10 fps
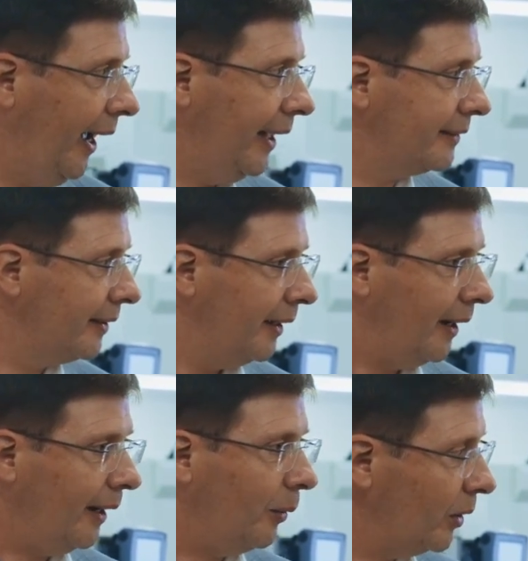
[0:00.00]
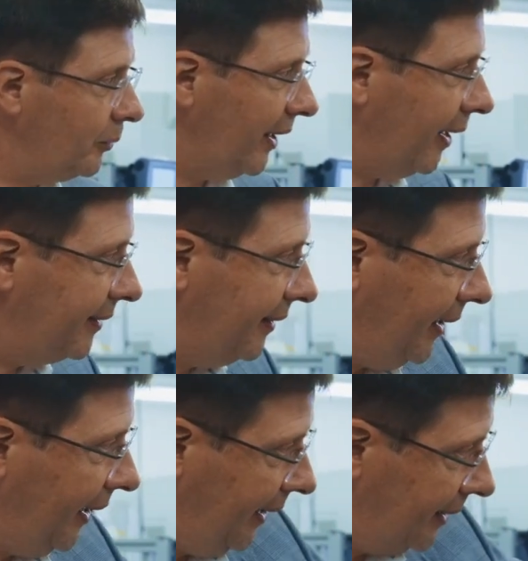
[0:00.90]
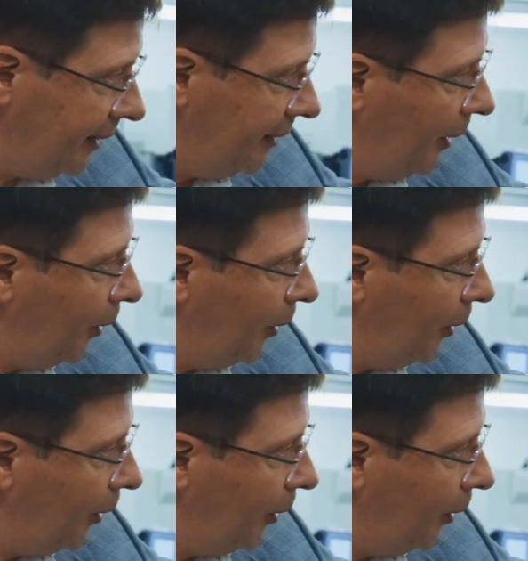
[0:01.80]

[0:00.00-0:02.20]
And what we can see here,